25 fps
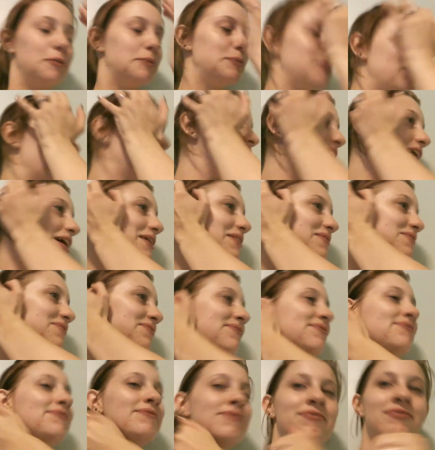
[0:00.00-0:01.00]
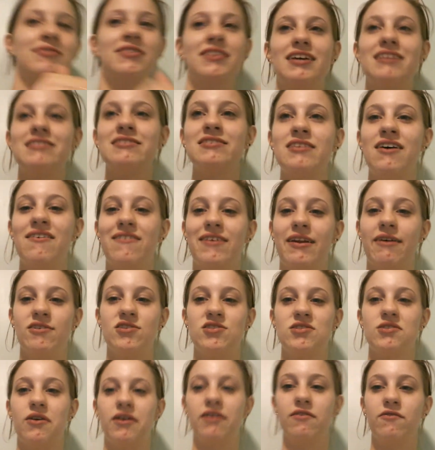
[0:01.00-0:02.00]
but um, that's not what I
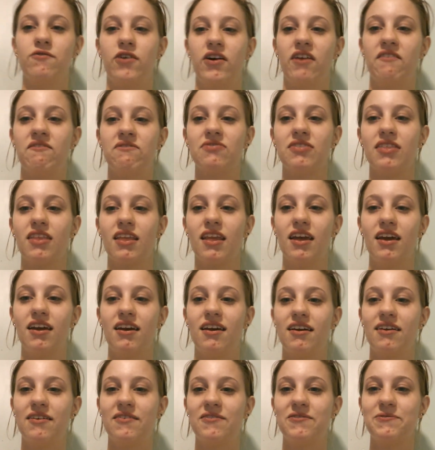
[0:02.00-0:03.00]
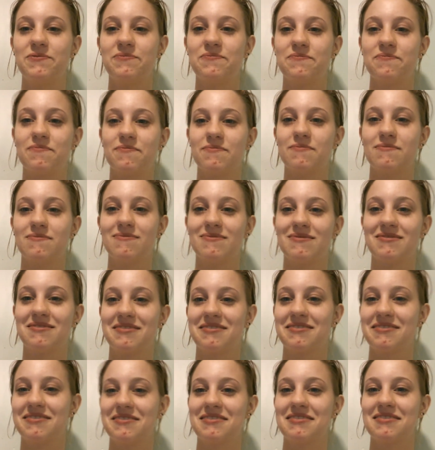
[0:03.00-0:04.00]
was going for. I was her friend first. Haha.
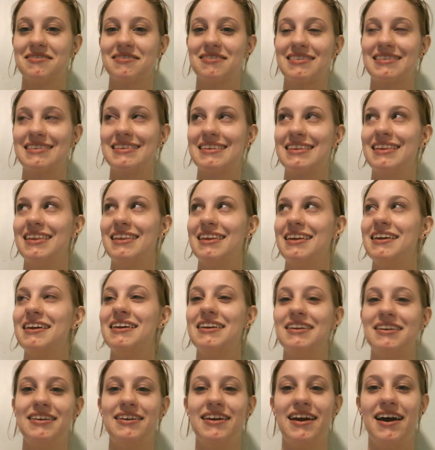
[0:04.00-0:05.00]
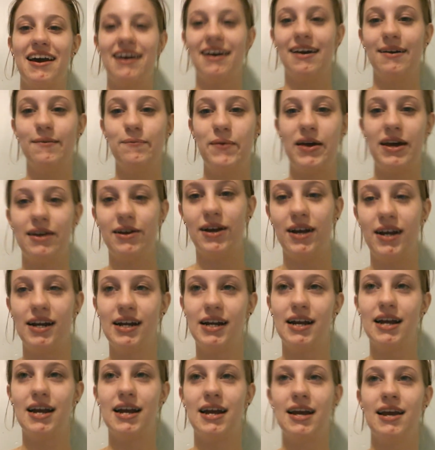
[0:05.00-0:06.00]
yeah, I met
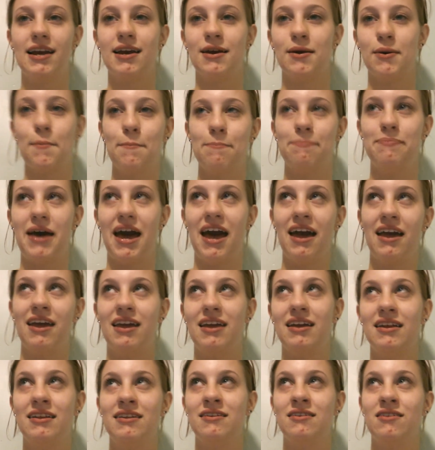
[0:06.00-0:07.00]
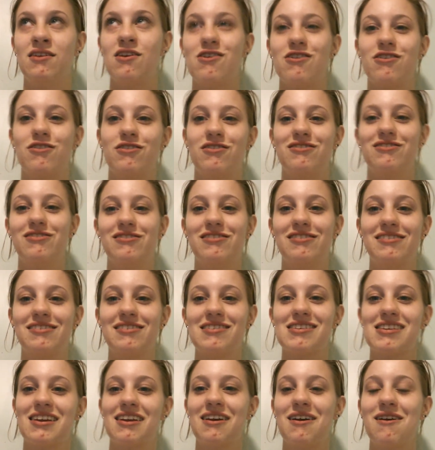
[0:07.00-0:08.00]
her back in
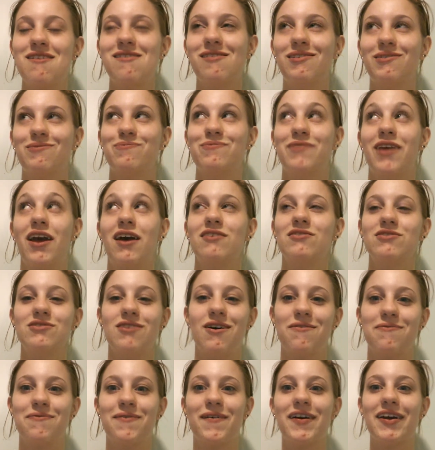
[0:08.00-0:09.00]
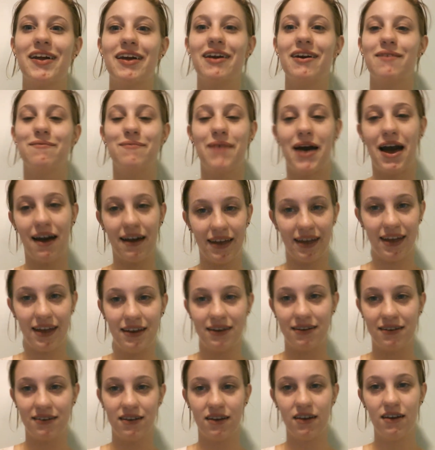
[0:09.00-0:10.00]
yeah, sophomore year, back
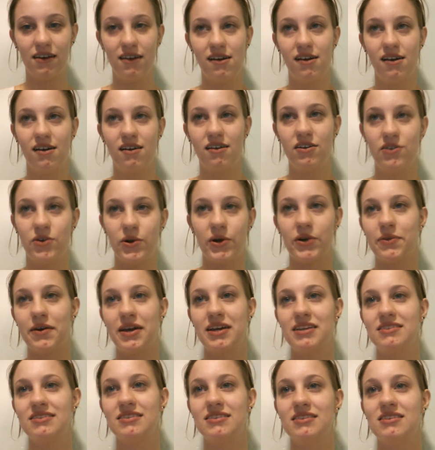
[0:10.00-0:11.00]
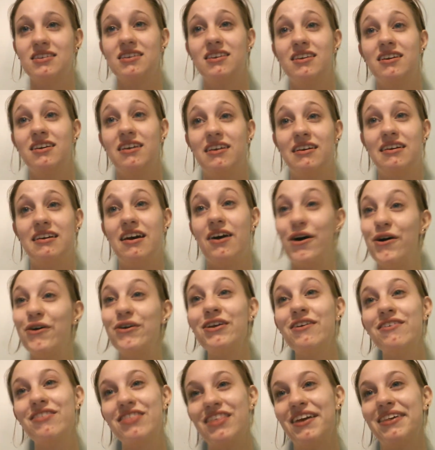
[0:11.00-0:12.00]
in Northwest. Oh,
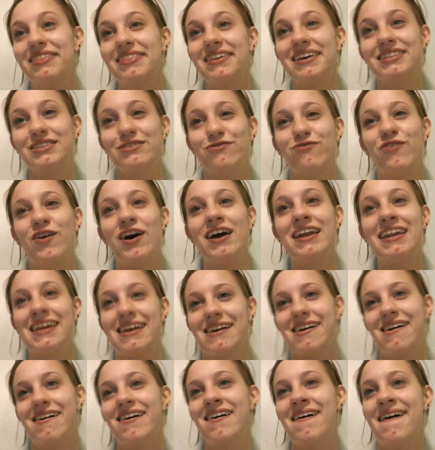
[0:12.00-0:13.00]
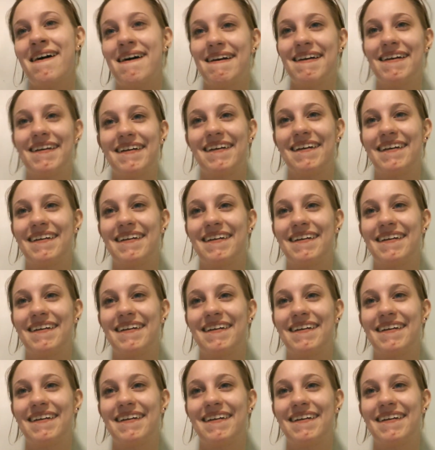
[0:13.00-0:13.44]
you think that's funny, huh?